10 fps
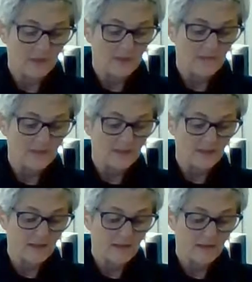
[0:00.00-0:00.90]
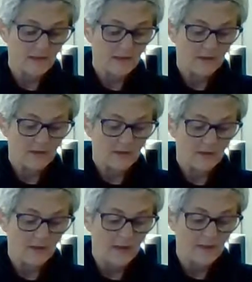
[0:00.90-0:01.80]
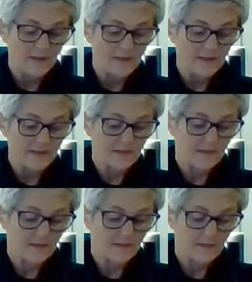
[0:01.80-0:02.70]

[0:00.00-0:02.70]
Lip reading: Obviously, you let these